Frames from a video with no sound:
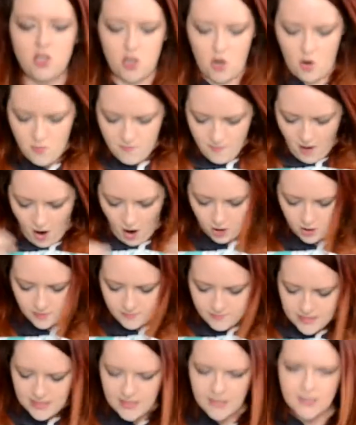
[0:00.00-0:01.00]
so
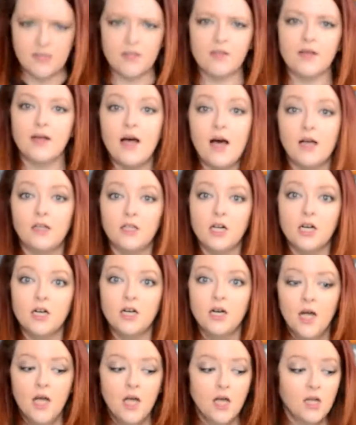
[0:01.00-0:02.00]
modern because of the
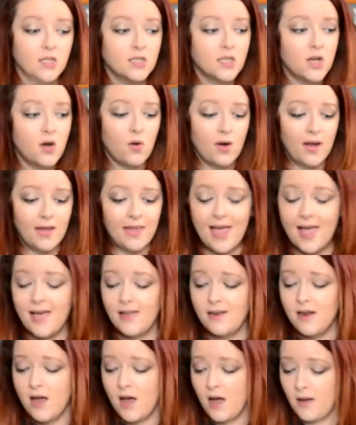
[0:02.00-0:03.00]
color. So
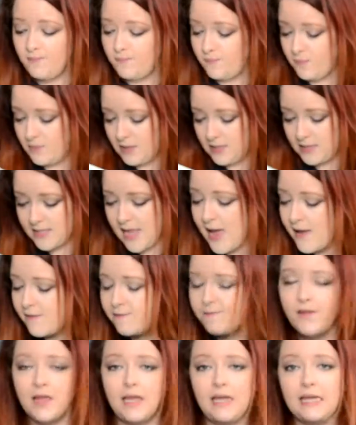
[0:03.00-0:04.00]
again,
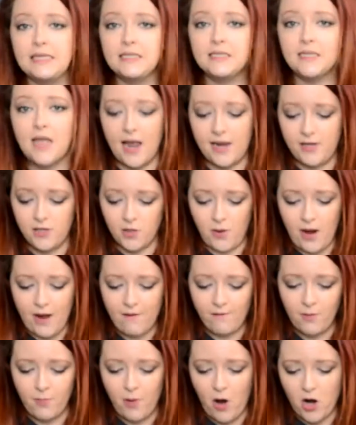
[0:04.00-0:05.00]
sad face, I don't
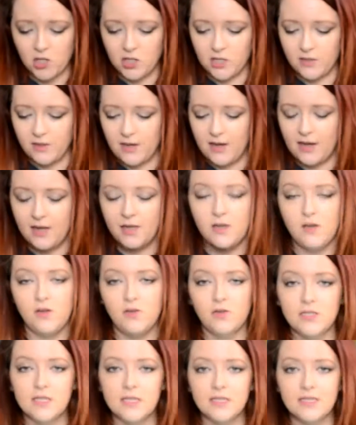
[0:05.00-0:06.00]
have a project that I can
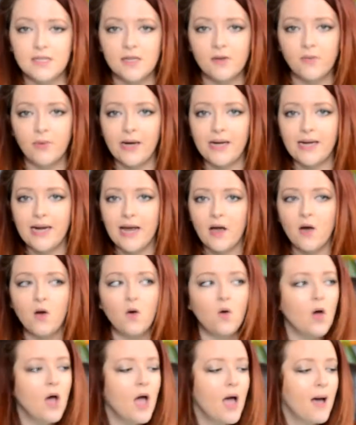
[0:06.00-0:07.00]
use this in right
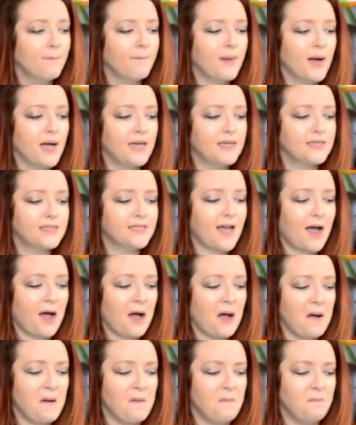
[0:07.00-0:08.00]
now, but
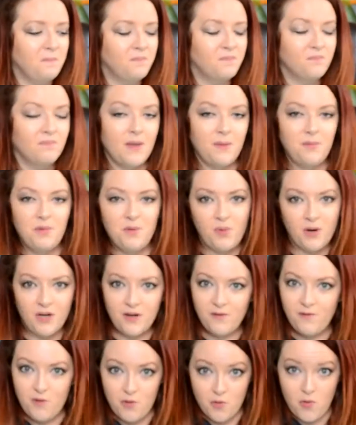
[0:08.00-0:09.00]
maybe
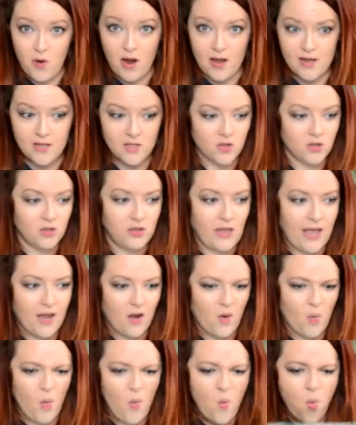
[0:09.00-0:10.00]
one of you guys are
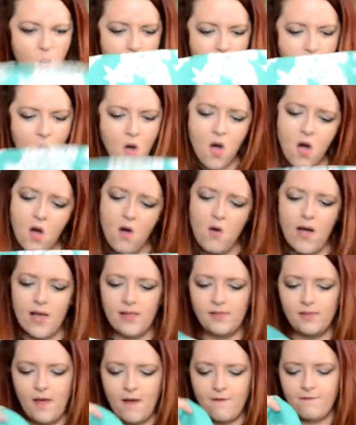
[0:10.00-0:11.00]
like, whoa,
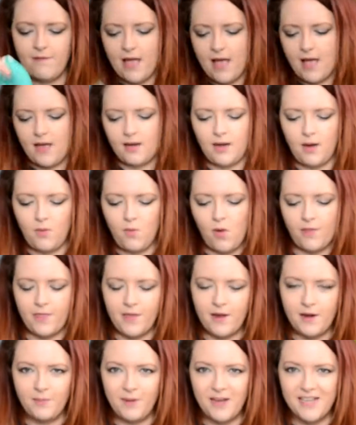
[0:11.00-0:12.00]
I love that and I want
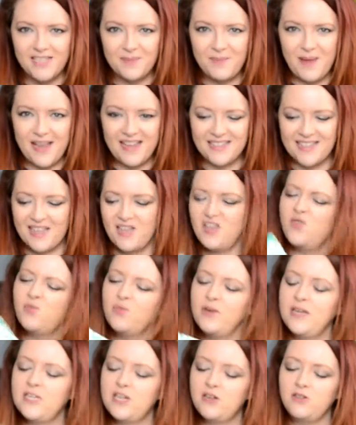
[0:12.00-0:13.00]
that in my space, and
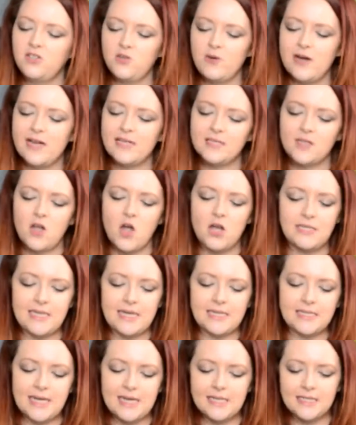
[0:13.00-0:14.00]
reach out to us,
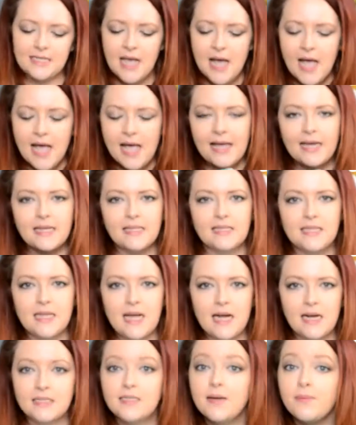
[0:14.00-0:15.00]
contact us. It's
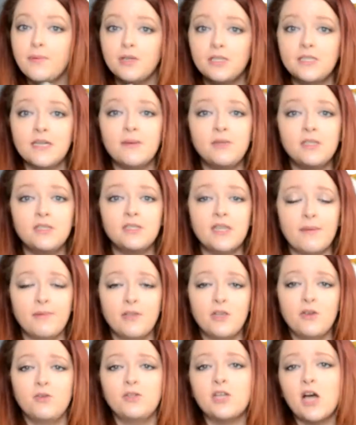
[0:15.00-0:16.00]

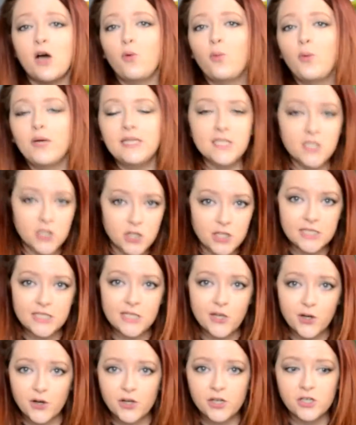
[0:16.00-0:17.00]

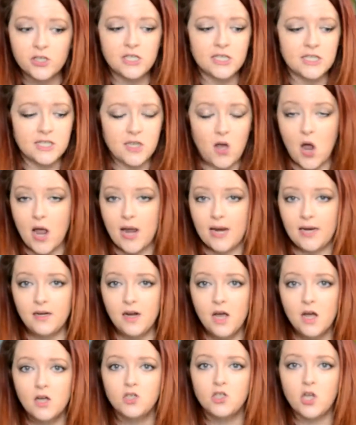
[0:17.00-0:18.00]

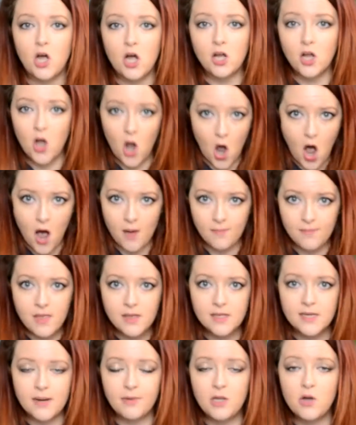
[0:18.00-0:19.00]

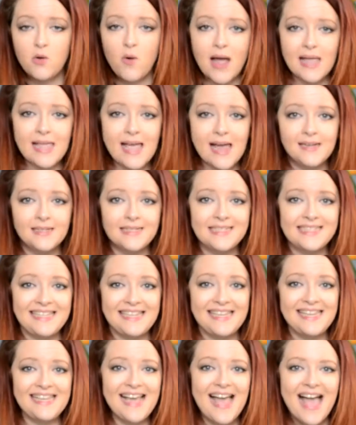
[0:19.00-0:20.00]
www.windsorinteriordesign.com,
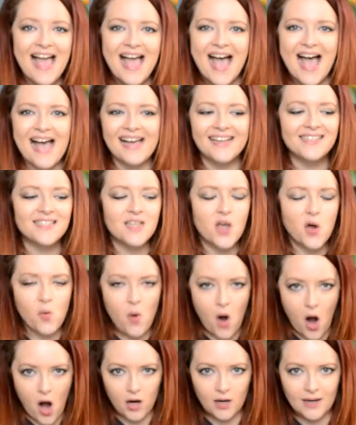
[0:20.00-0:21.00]
WINDSOR
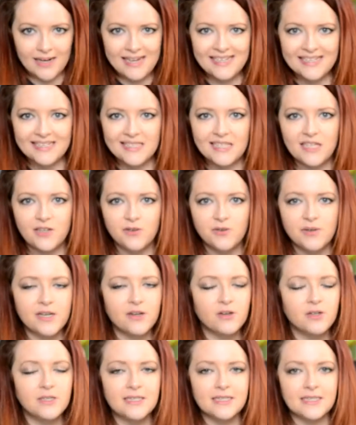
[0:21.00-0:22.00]

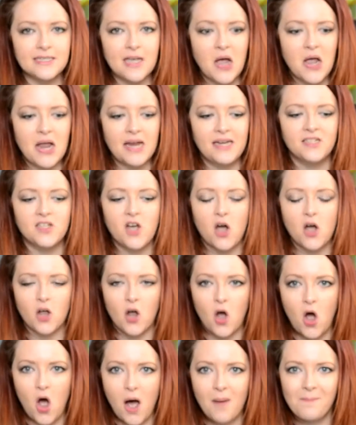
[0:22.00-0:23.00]

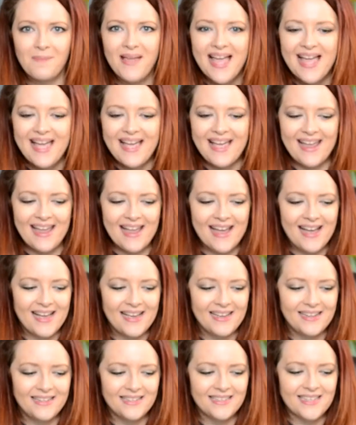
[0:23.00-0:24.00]
interiordesign.com,
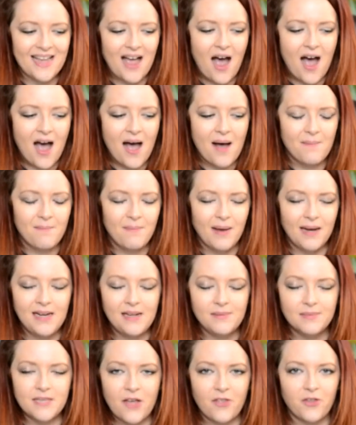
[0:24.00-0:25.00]
and my
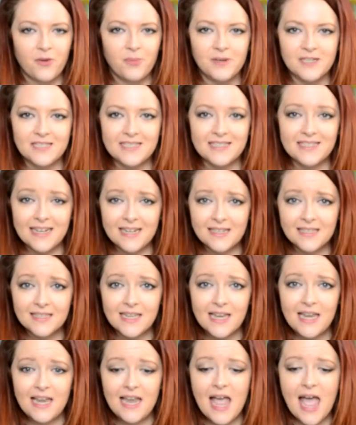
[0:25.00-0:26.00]
name's Heather
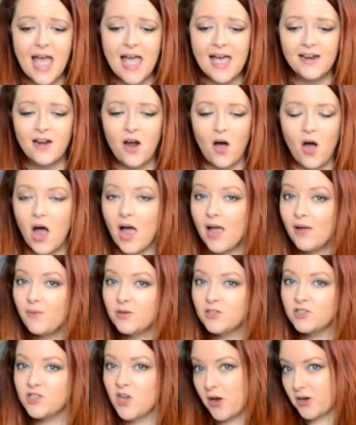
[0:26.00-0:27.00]
Kristansky, and I
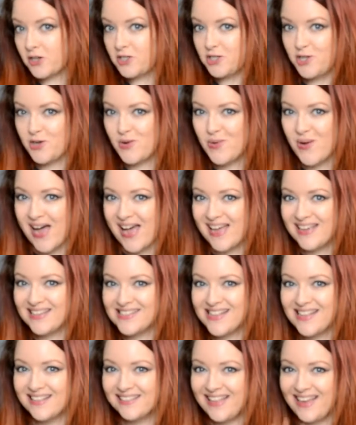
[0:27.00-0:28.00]
will talk to you guys
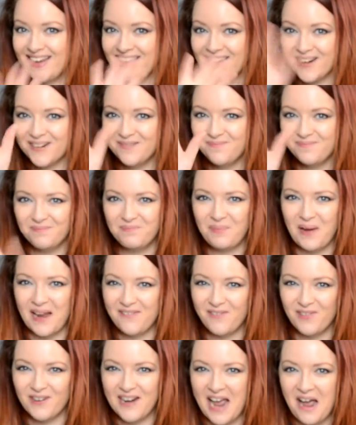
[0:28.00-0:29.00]
later.
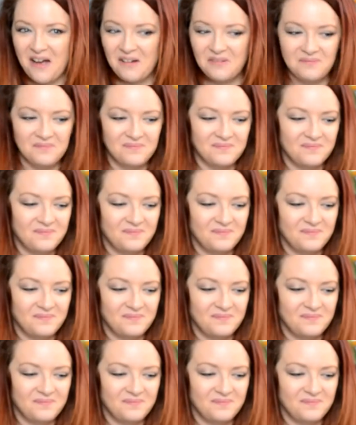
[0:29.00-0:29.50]
Bye for now.